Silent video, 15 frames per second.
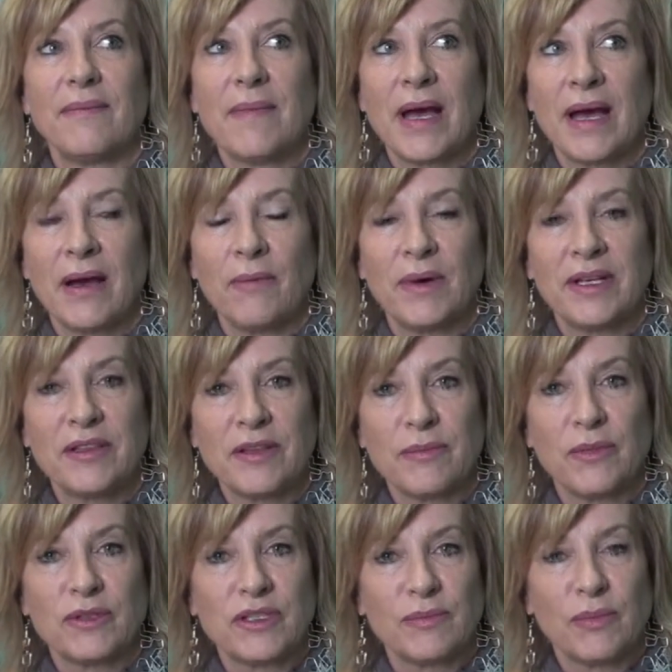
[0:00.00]
One of the
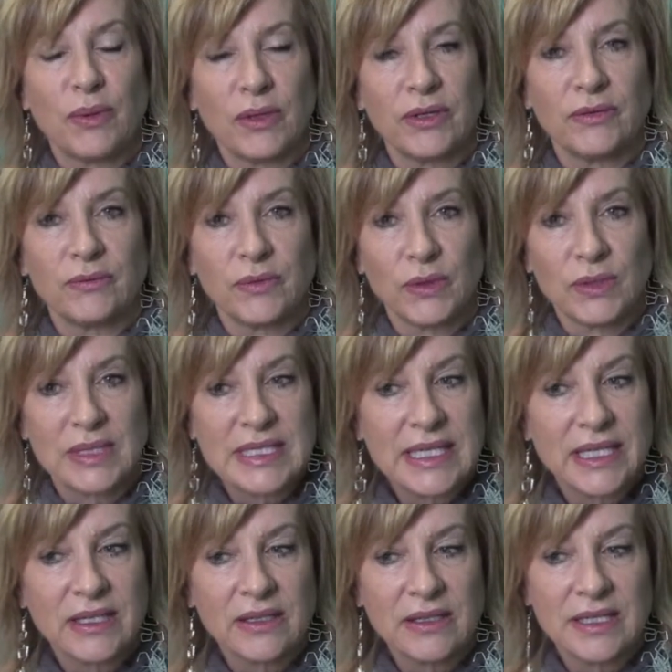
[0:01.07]
most important roles
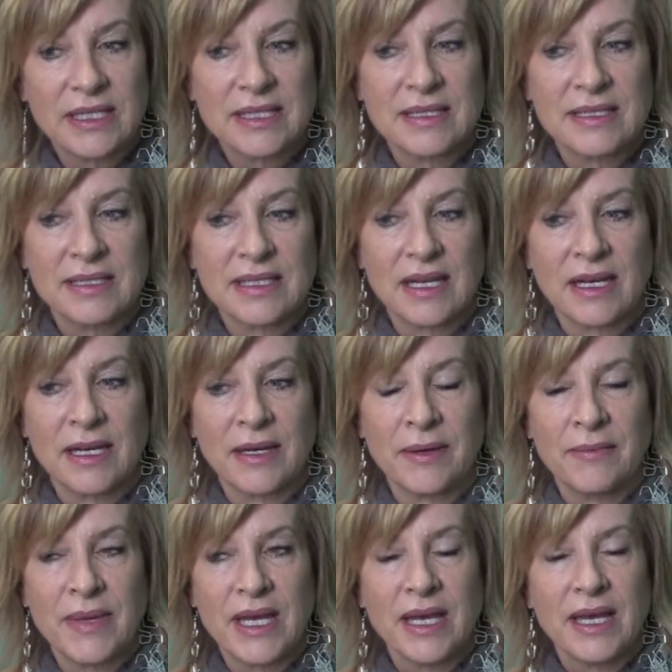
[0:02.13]
here is
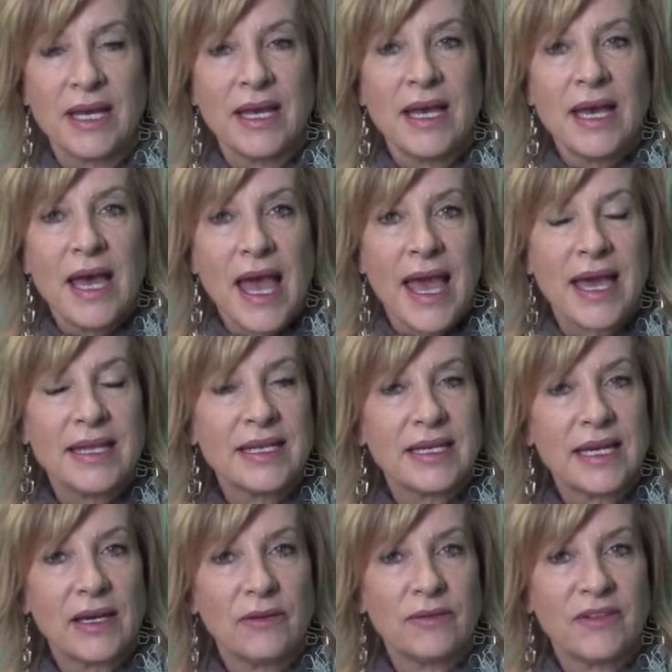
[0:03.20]

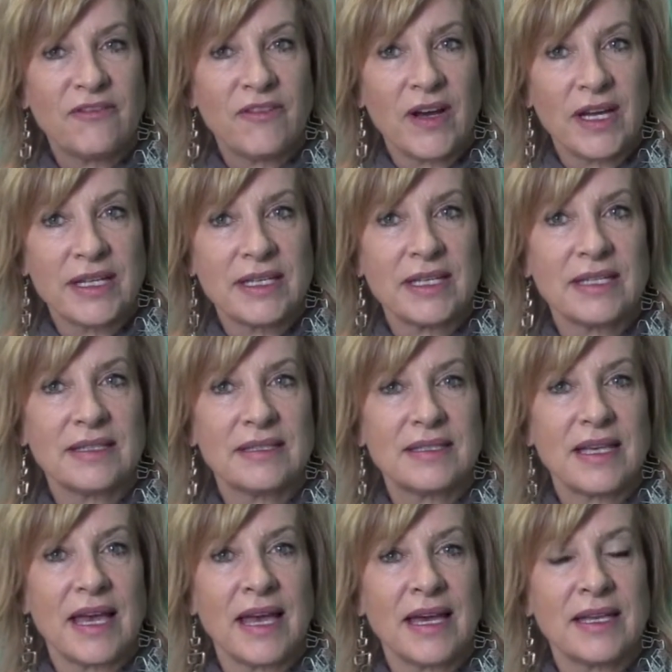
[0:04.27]
handing out the
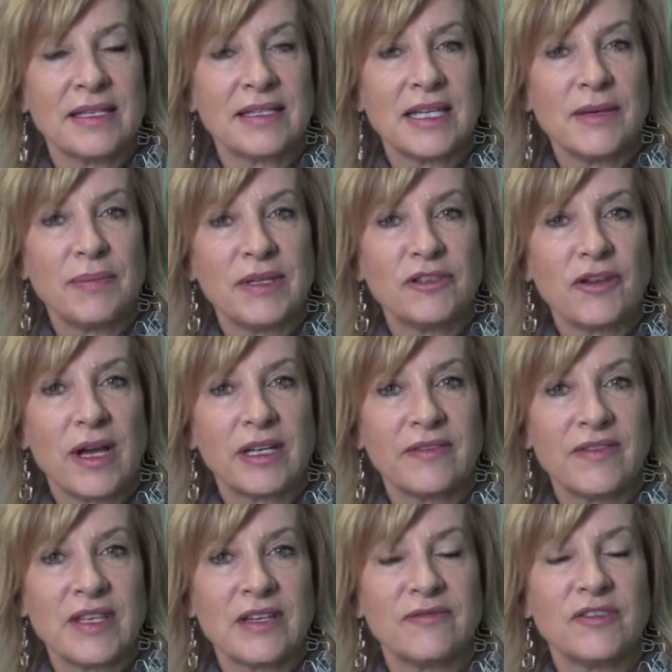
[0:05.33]
findings and keeping track
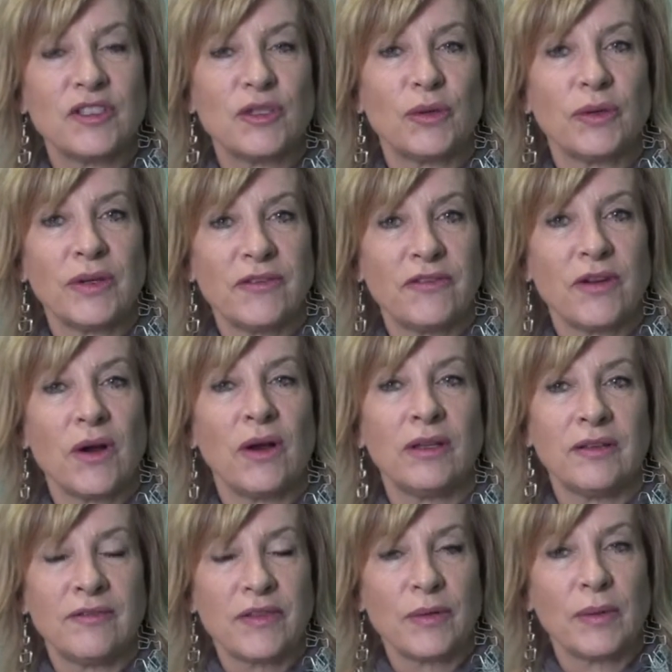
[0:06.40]
of the inventory for all
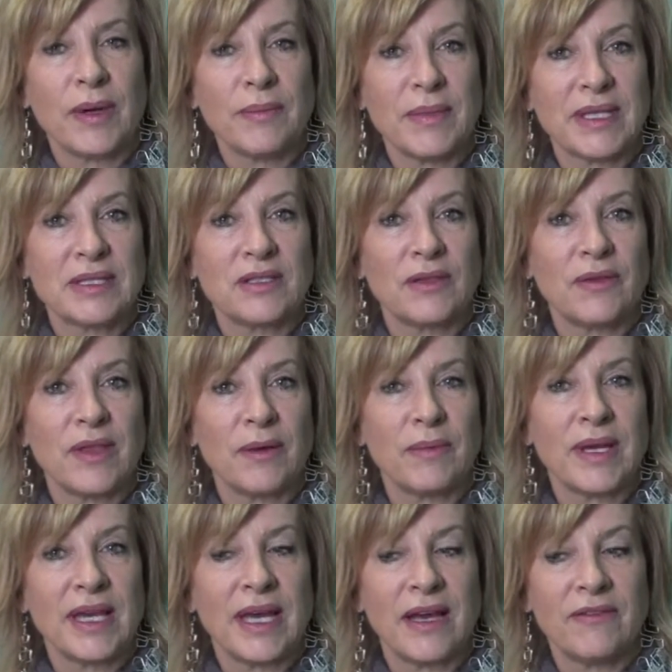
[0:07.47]
of the women so that
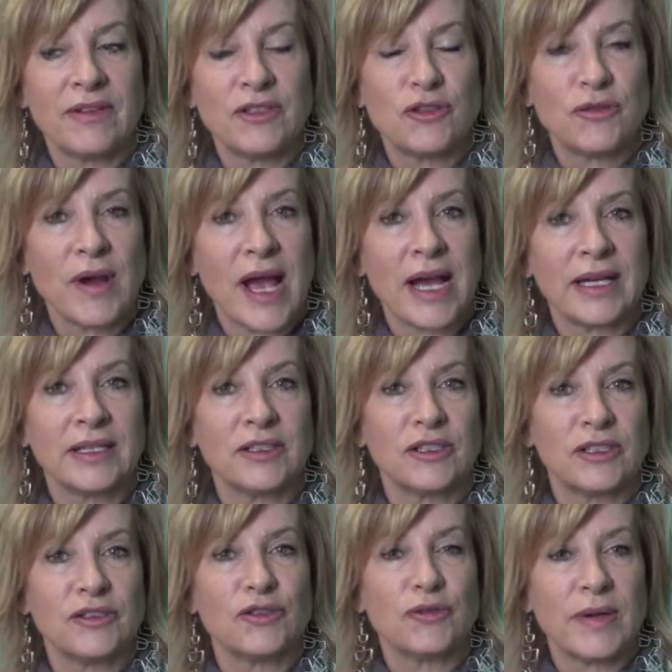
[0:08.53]
we have a track and
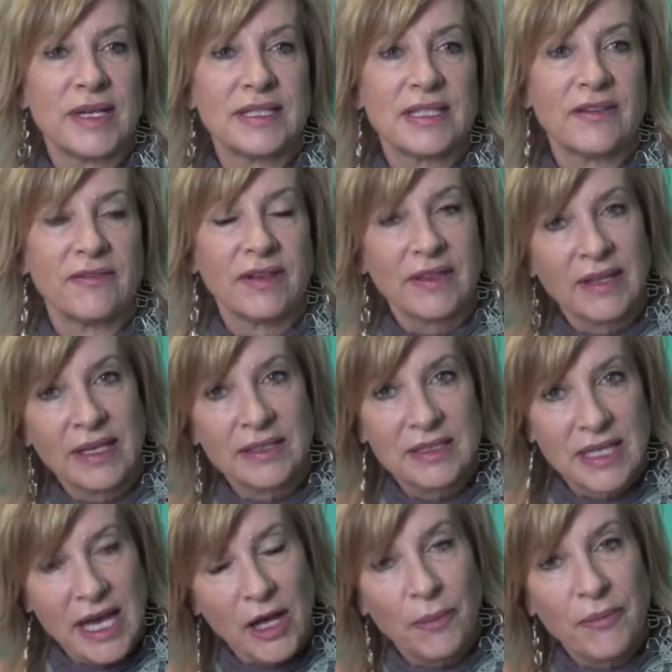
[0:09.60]
can trace everything
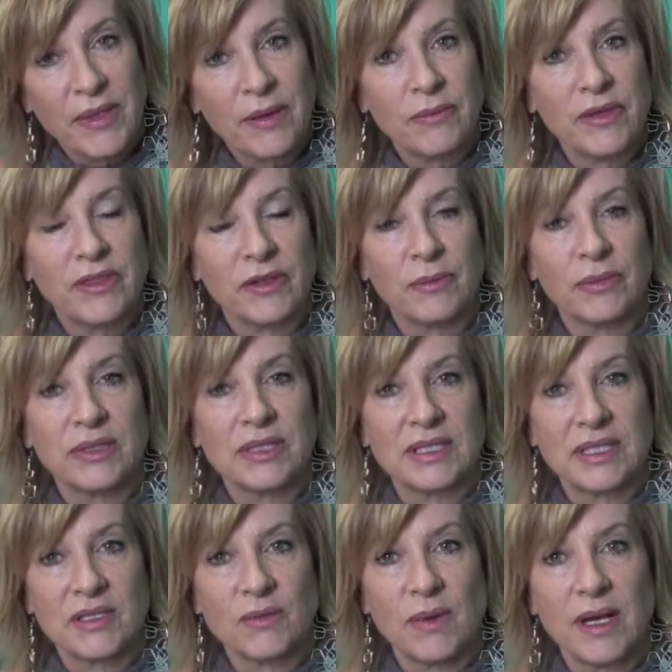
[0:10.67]
to help them with their
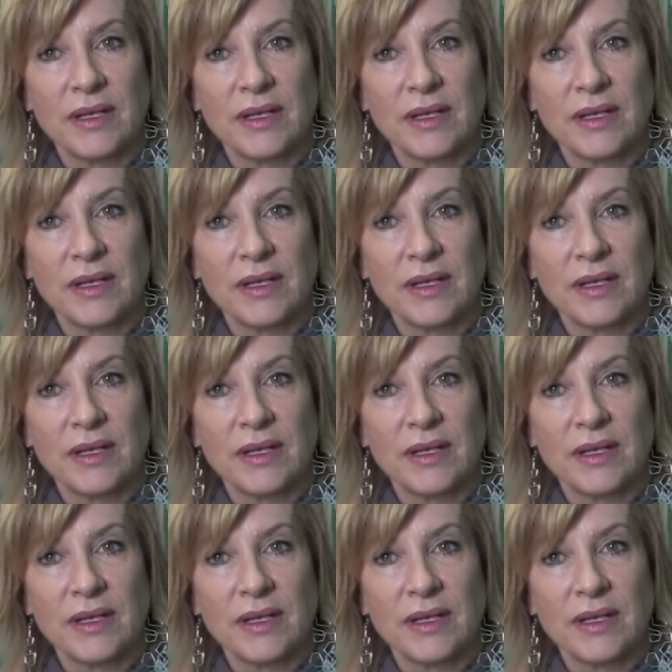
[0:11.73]
books as